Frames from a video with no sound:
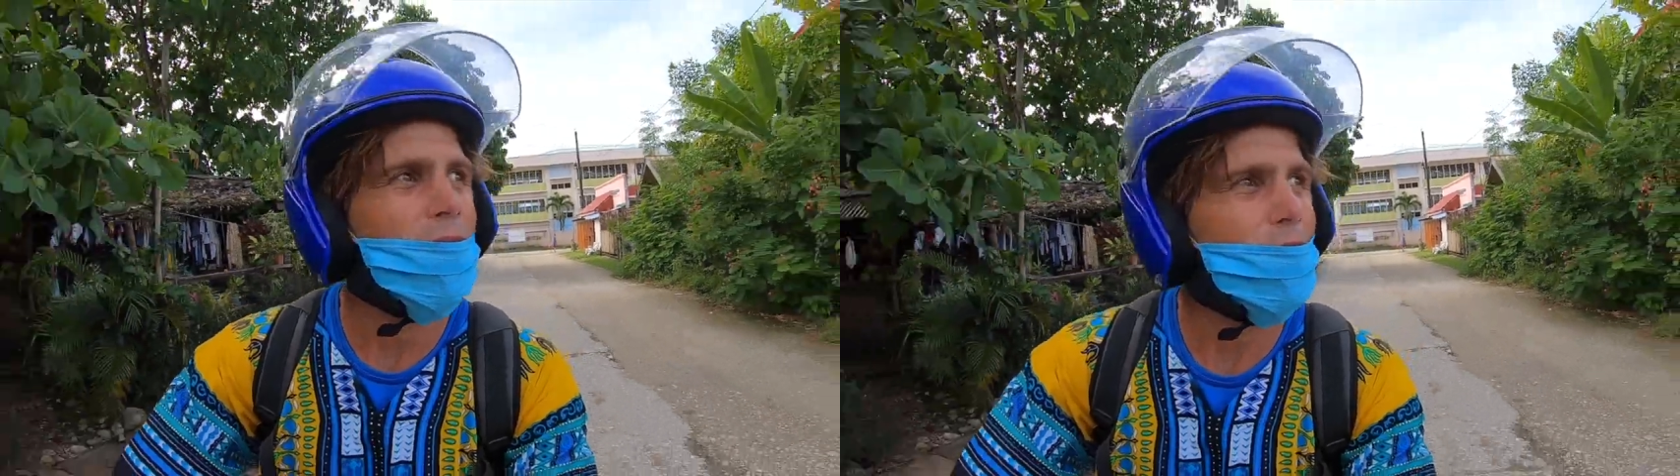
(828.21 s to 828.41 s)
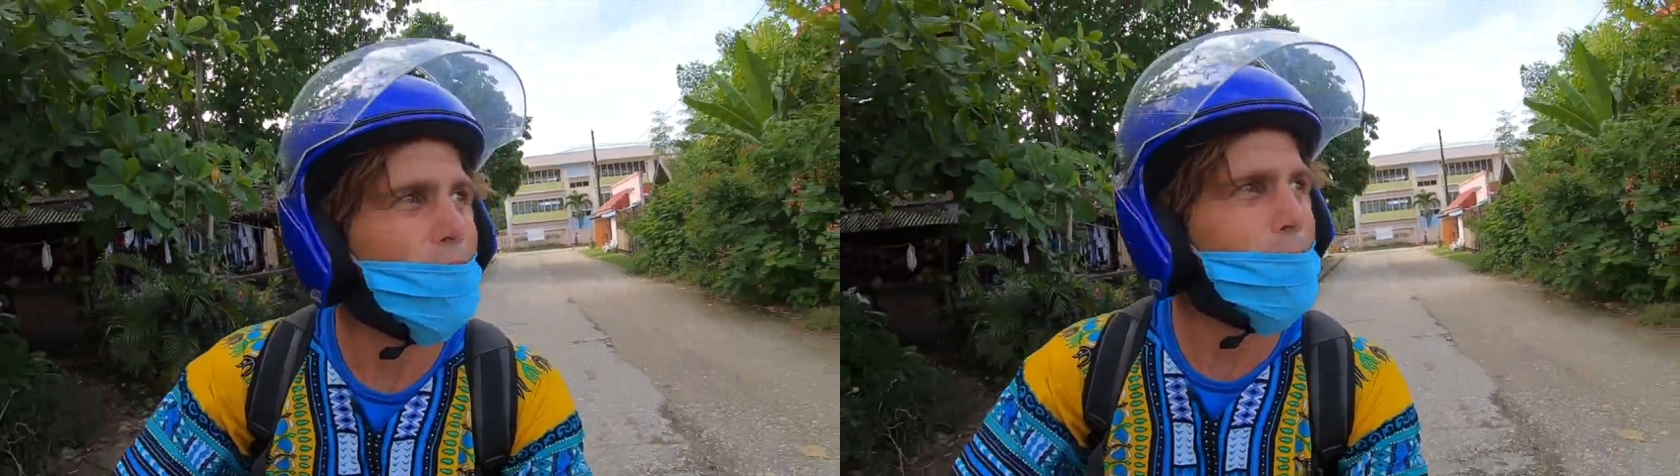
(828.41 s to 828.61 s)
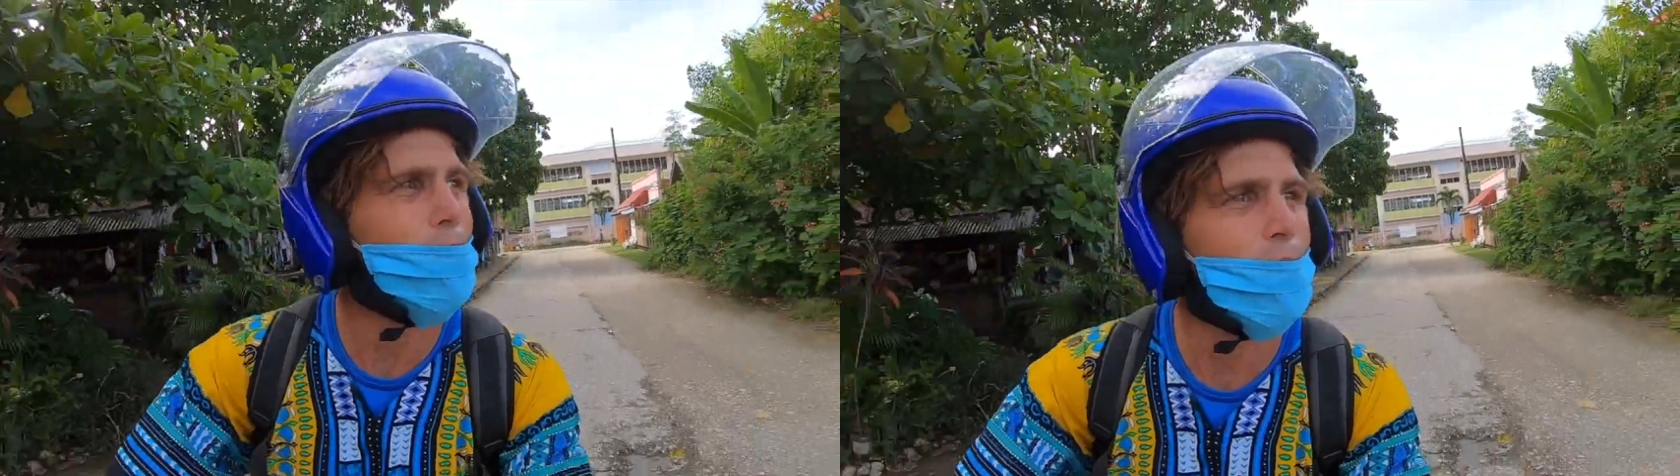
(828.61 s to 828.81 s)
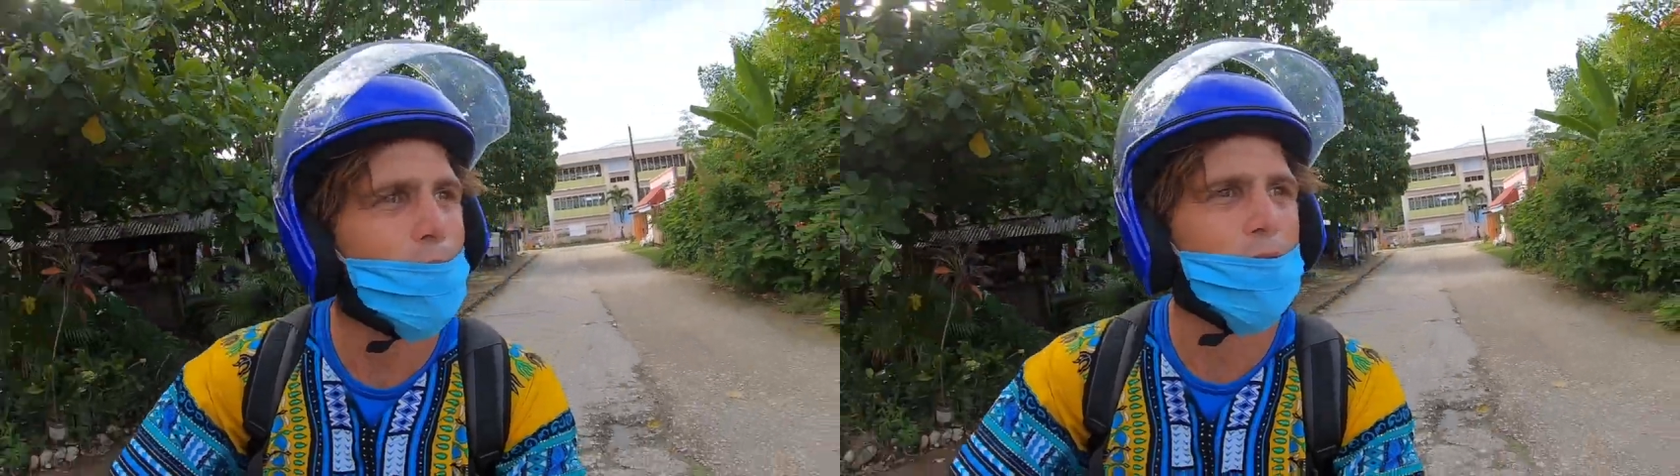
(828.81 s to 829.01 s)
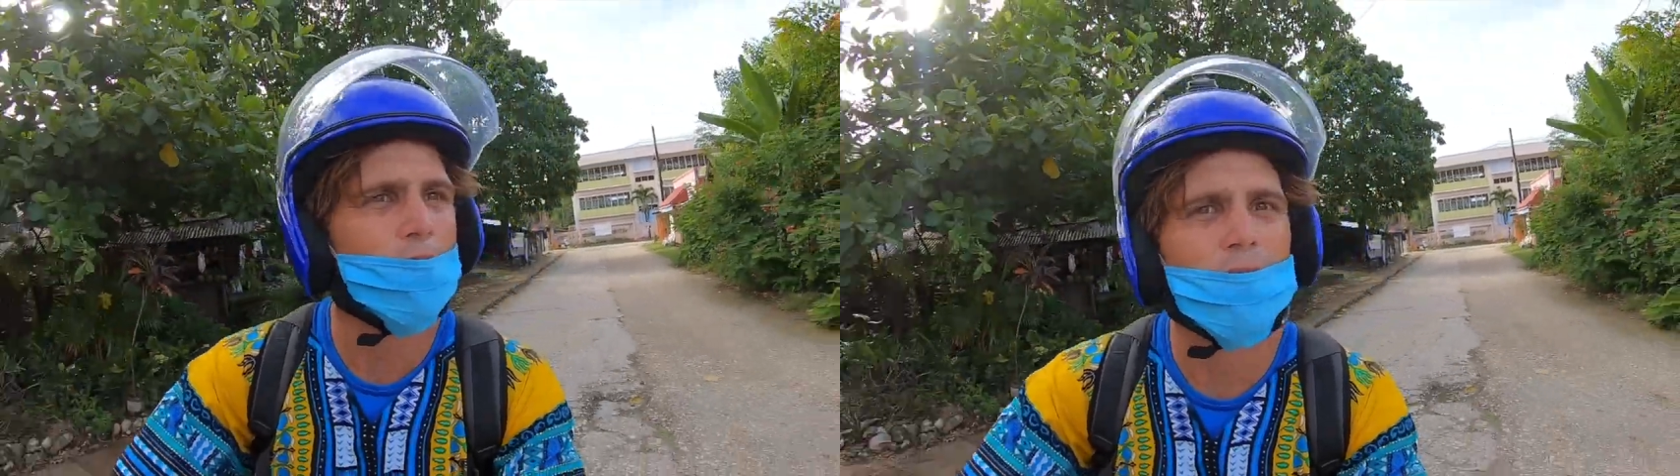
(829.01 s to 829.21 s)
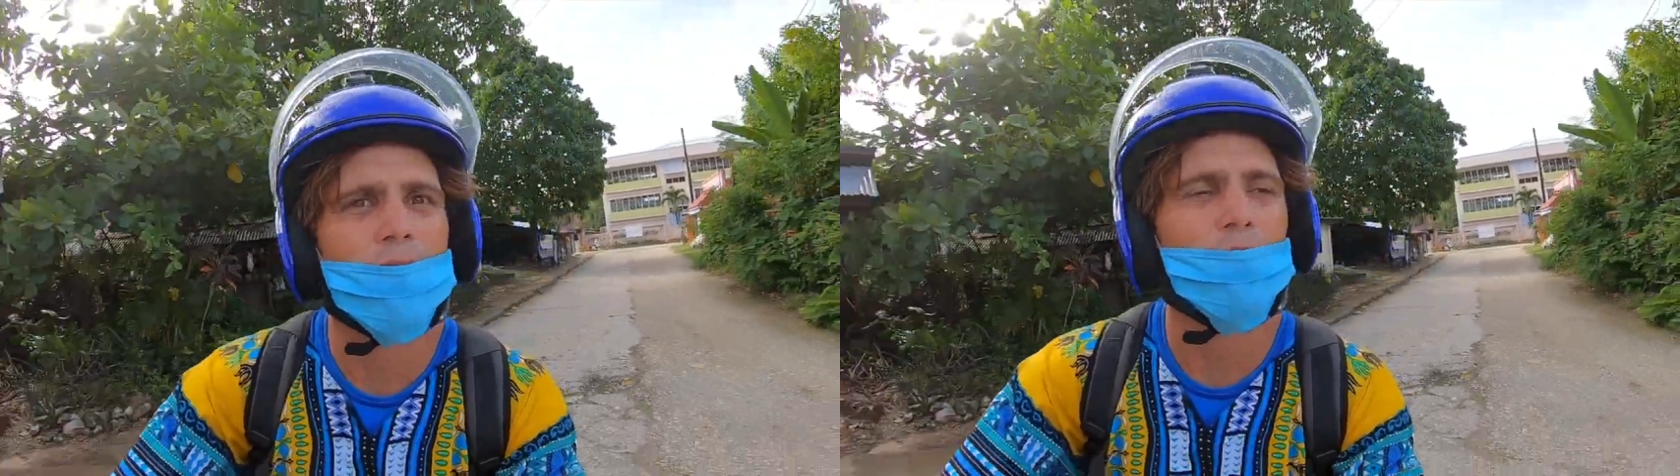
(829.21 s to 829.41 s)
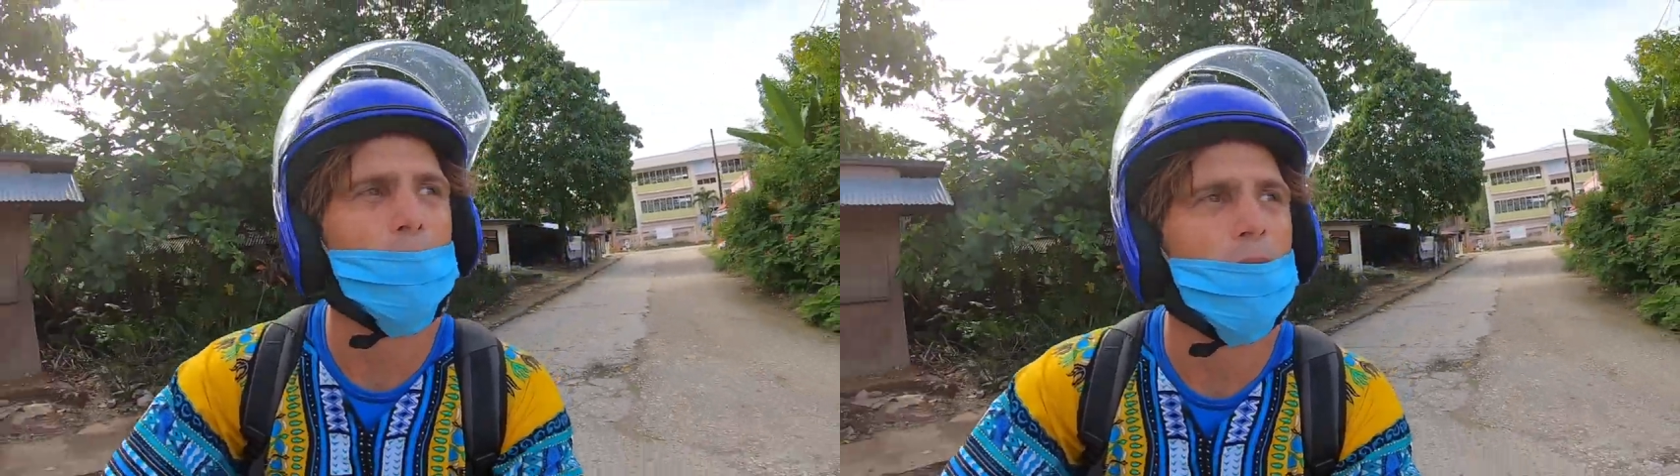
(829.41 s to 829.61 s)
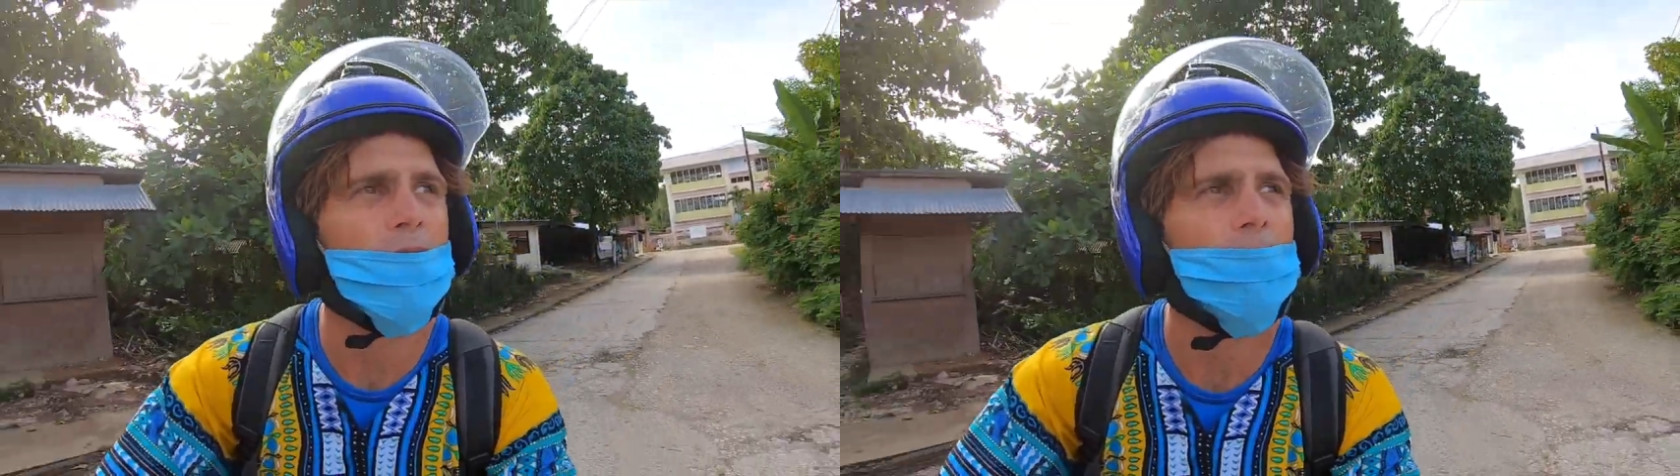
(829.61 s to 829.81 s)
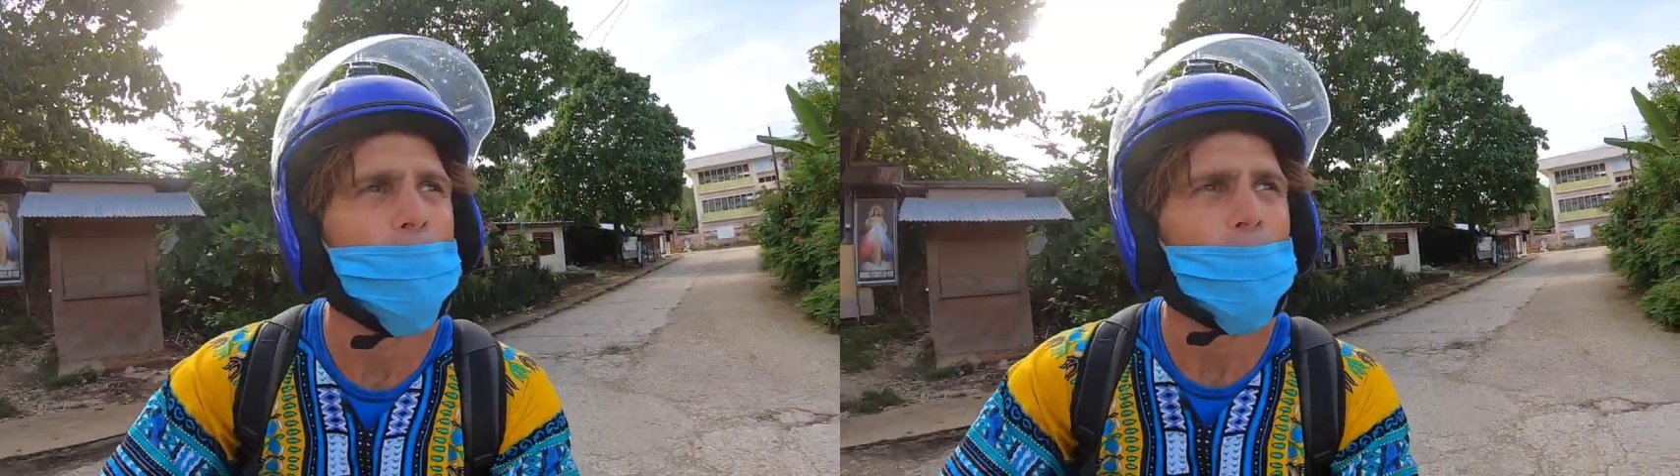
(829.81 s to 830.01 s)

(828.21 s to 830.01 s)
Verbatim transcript: for Mama Rose and everybody.